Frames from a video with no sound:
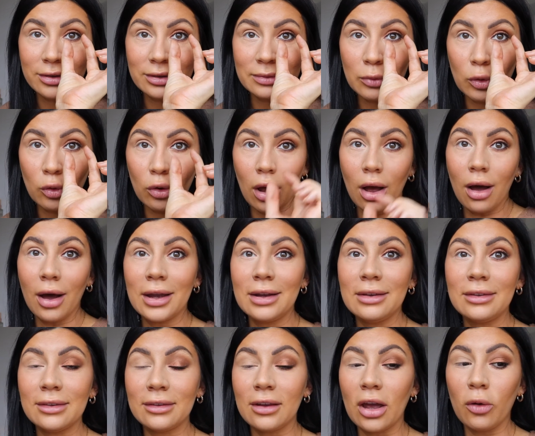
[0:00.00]
small
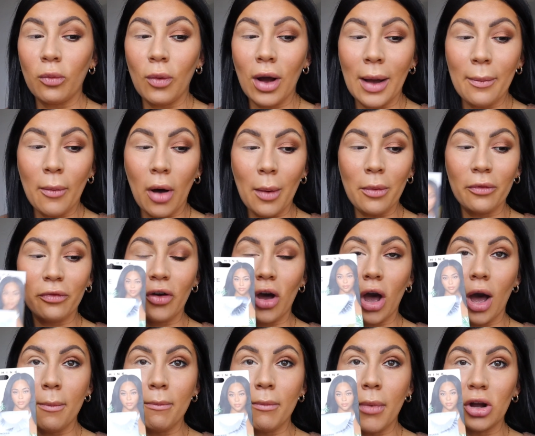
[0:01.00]
eyes. So I
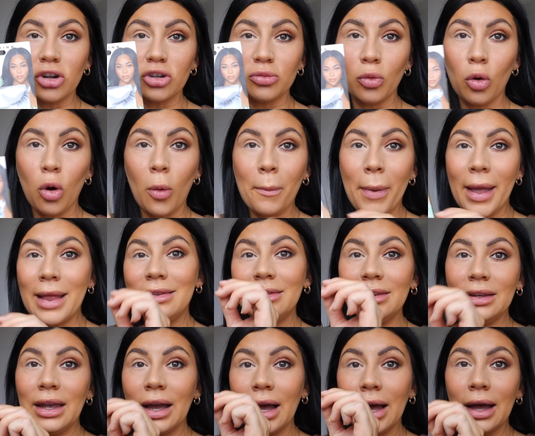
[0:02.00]
prefer a much more
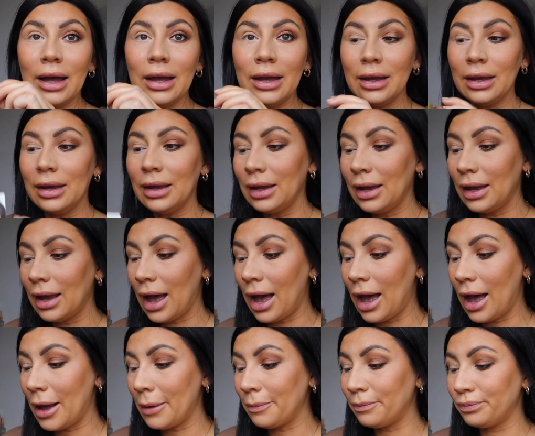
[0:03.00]
bendier,
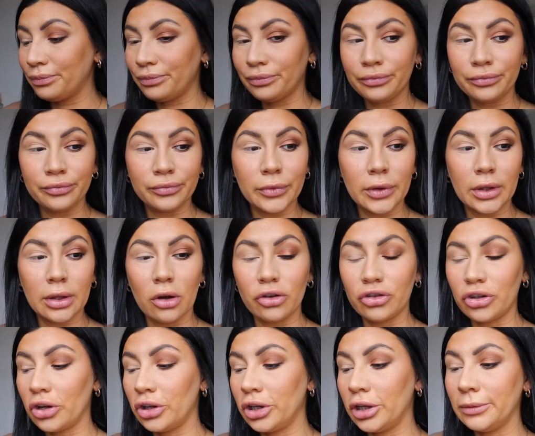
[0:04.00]
I'll
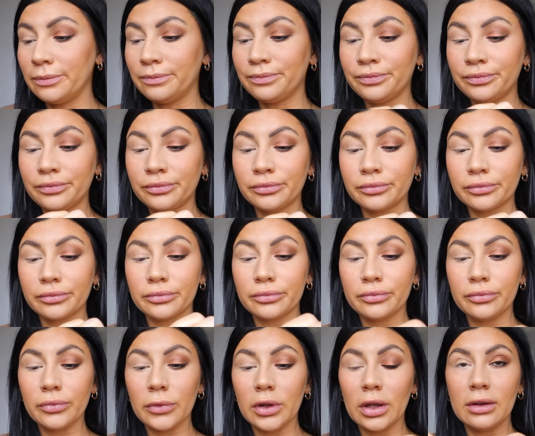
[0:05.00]
show you,
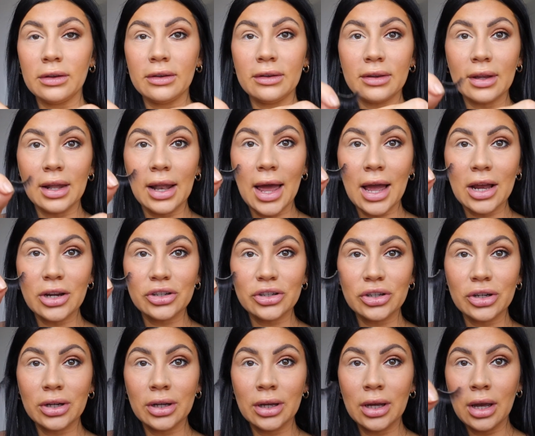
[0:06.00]
this is the
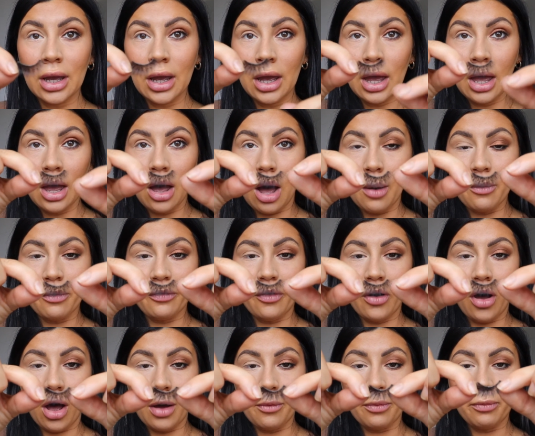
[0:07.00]
lash. I
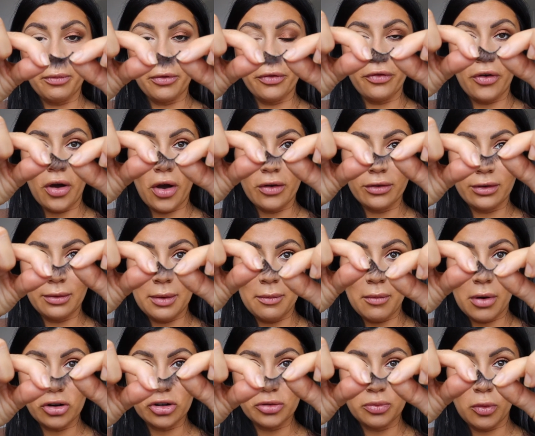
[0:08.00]
prefer it to be
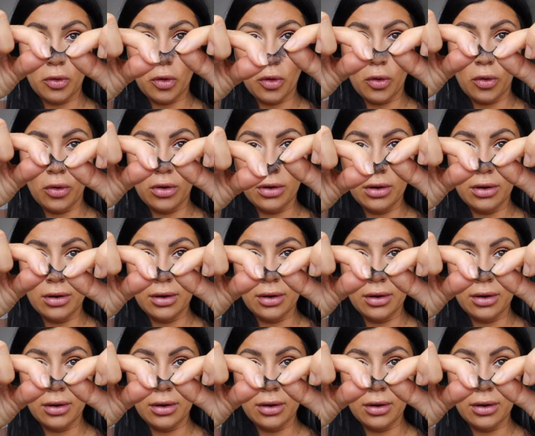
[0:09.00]
much more